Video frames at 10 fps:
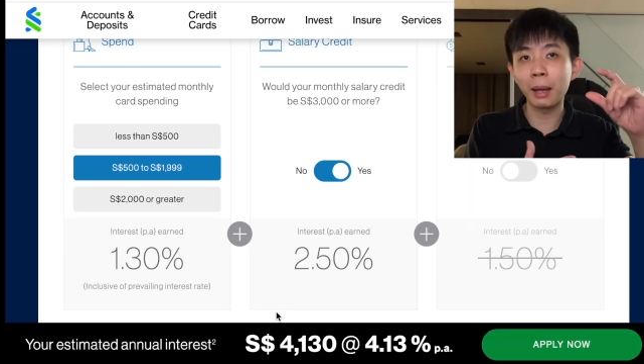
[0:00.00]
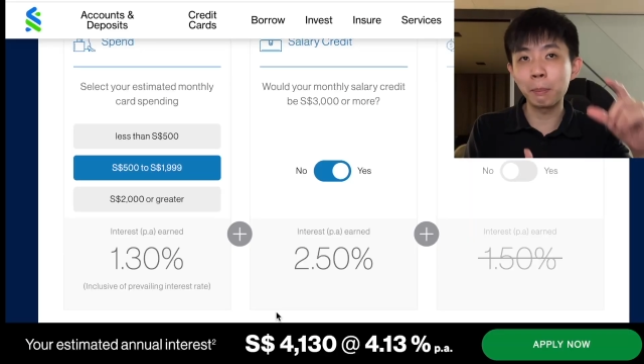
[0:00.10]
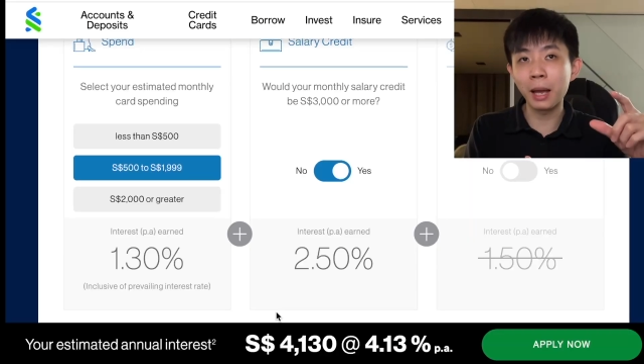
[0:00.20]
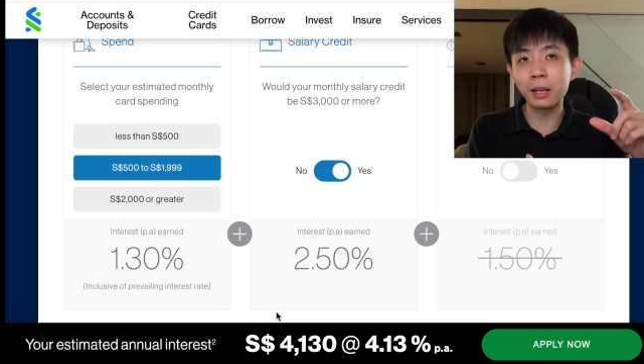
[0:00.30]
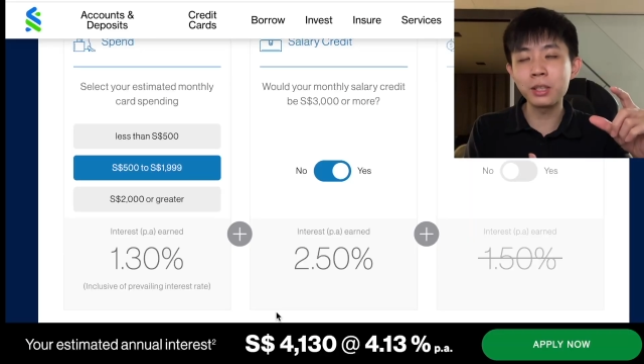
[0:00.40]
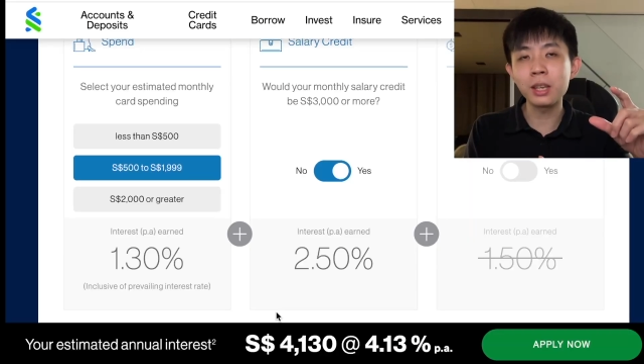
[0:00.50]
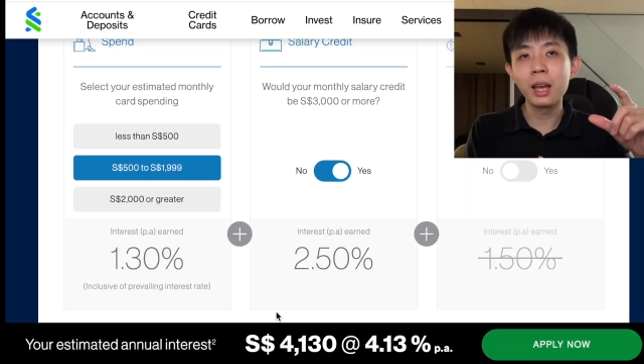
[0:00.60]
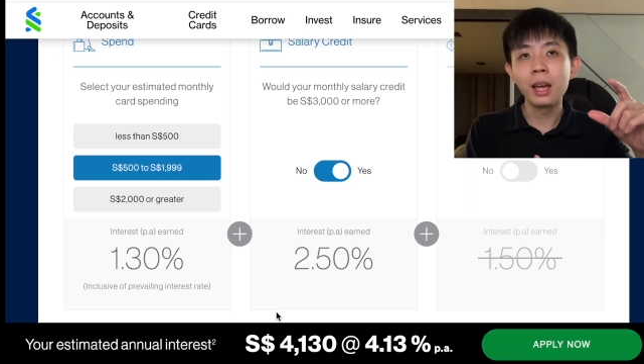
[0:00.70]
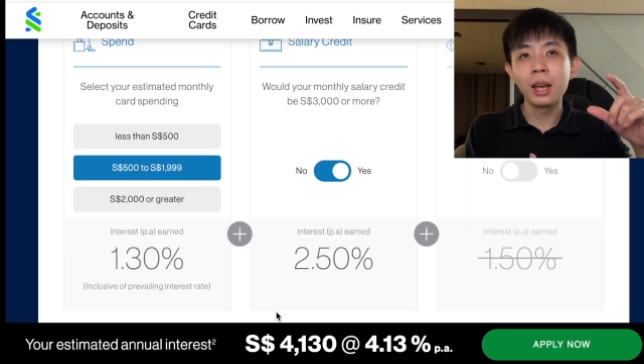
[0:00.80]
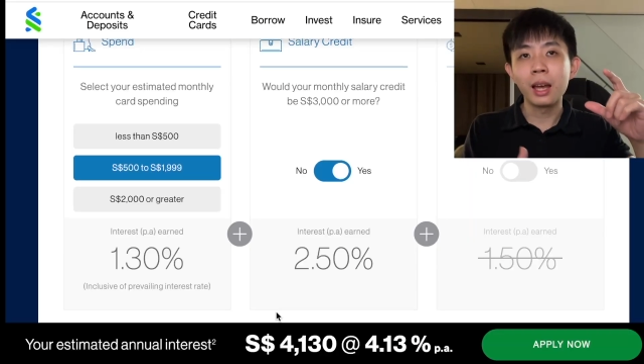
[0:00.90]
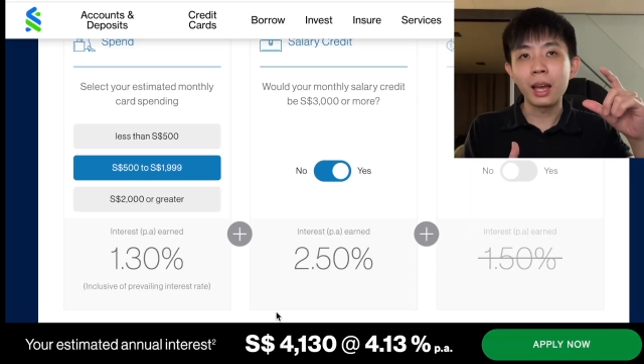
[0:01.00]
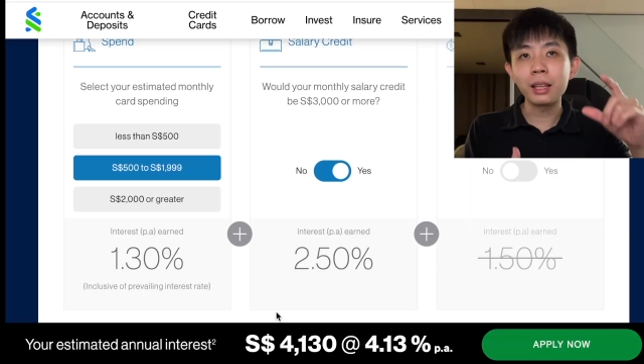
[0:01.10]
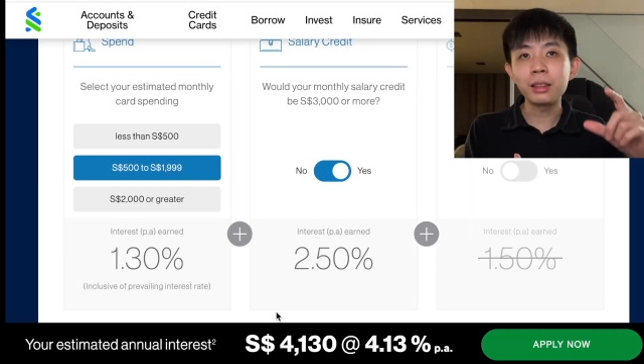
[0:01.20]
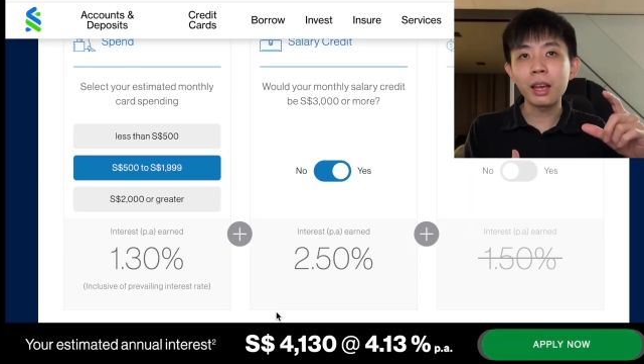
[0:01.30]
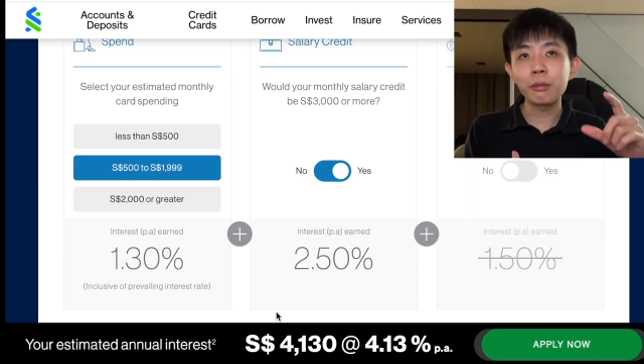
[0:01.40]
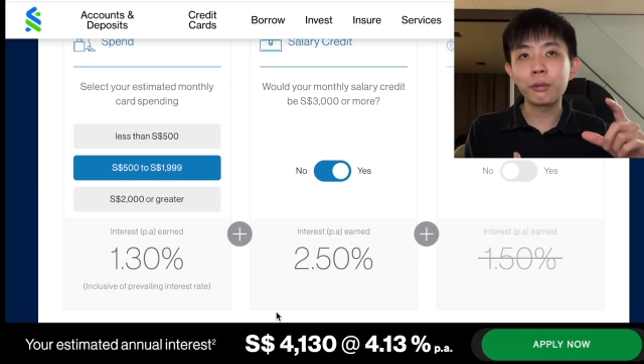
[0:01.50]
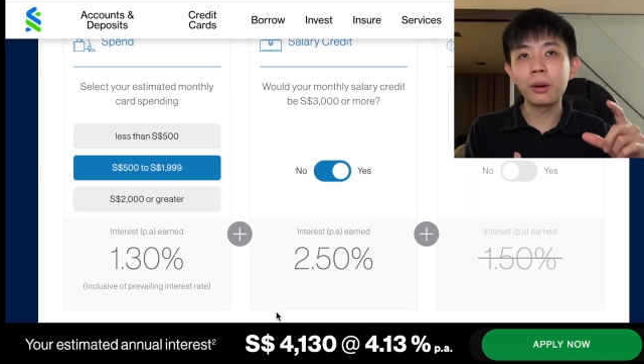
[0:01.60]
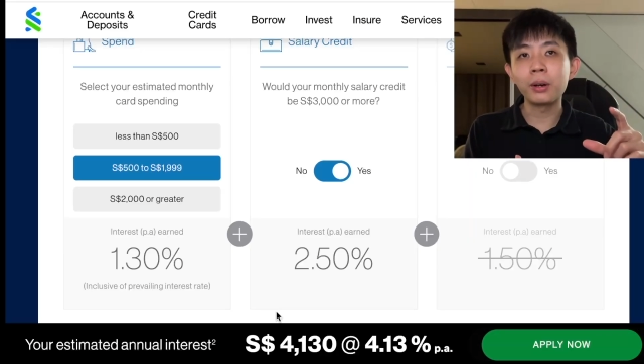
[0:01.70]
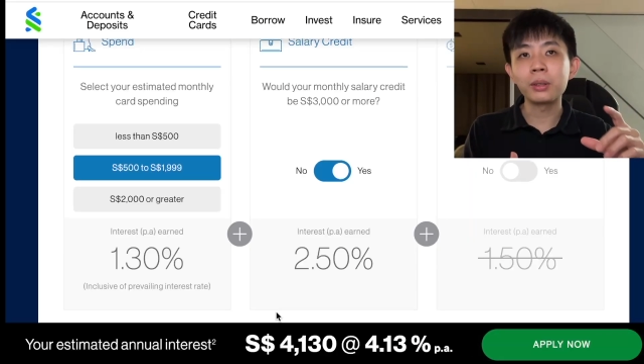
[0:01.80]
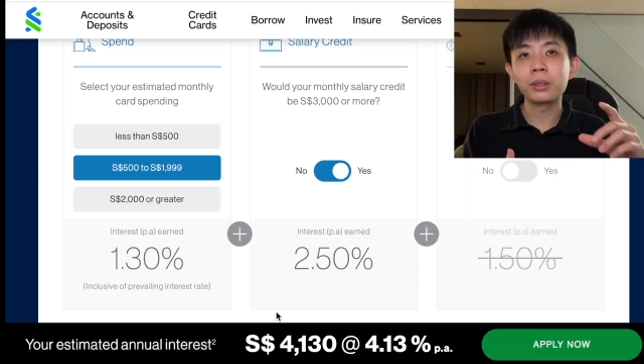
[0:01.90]
bank balance, and
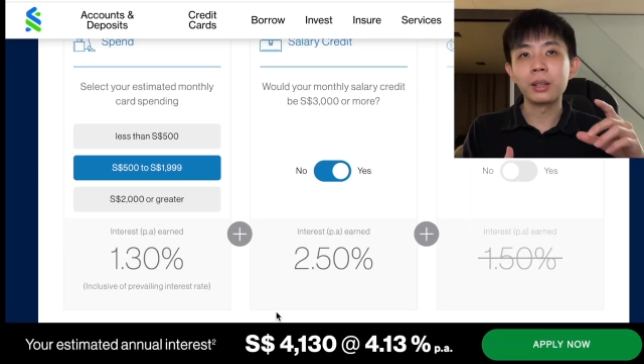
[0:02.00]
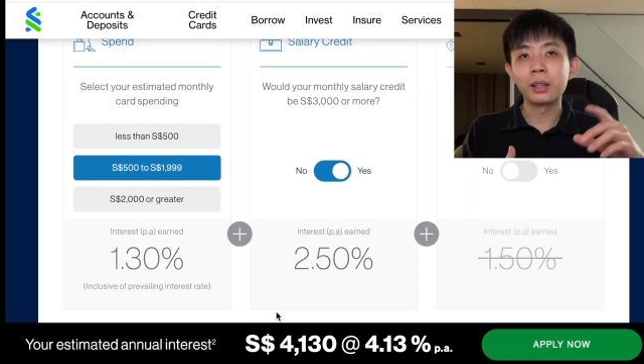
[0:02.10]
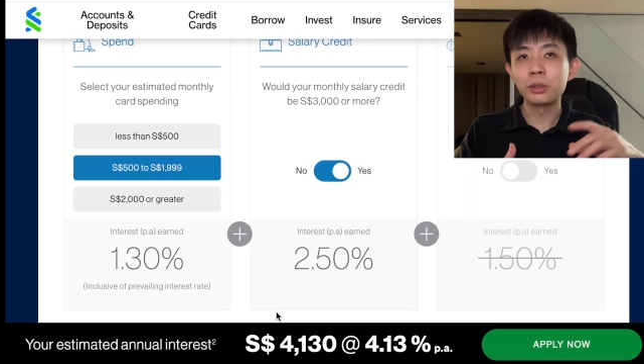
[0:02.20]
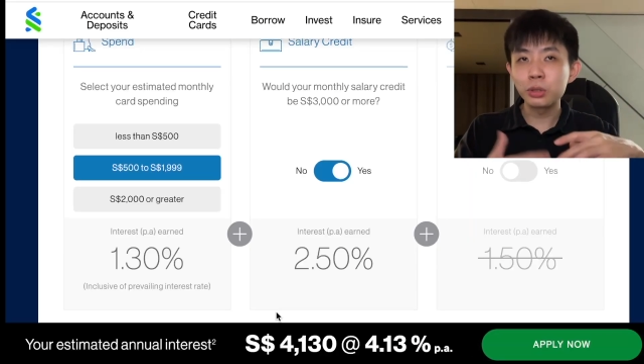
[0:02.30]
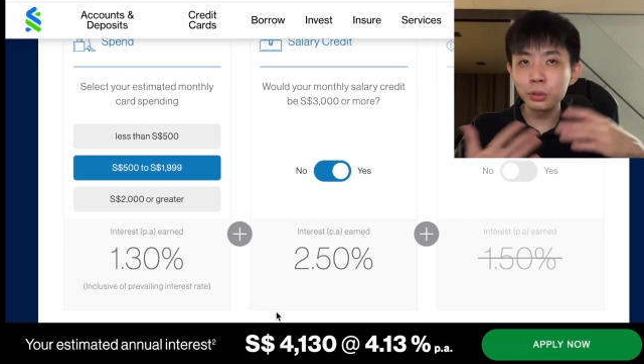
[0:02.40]
therefore you